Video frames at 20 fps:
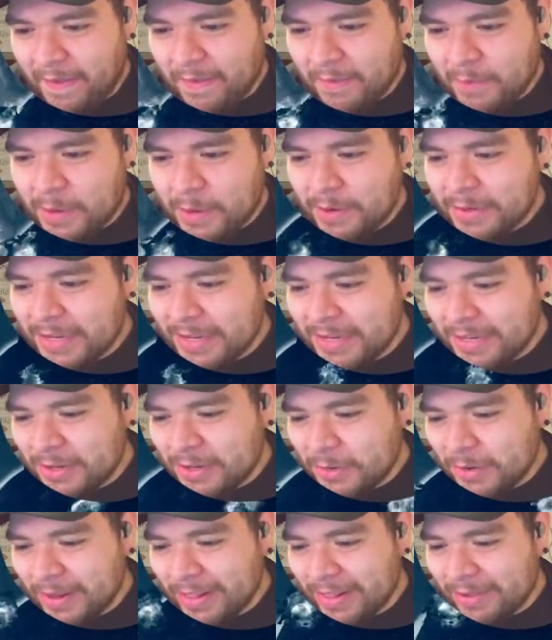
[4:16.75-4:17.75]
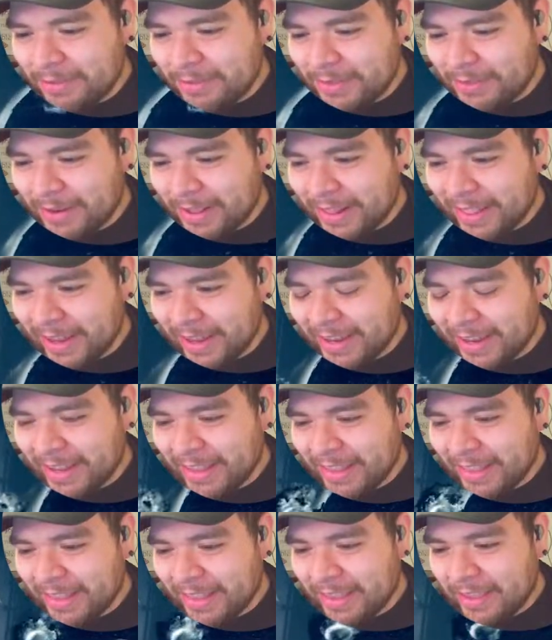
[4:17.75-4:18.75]
We don't need to do anything with the relic,
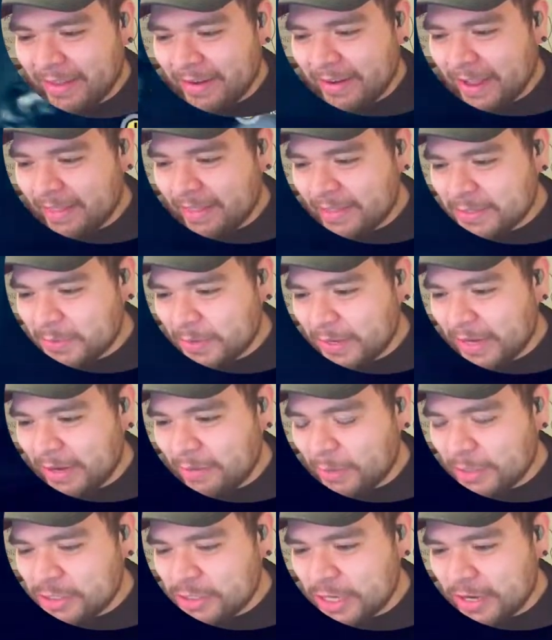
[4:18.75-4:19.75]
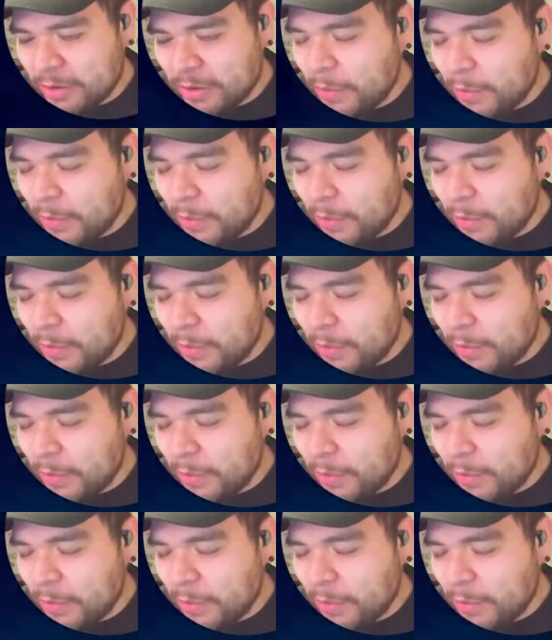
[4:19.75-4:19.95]
not unless oh, we're getting Wish-Ender.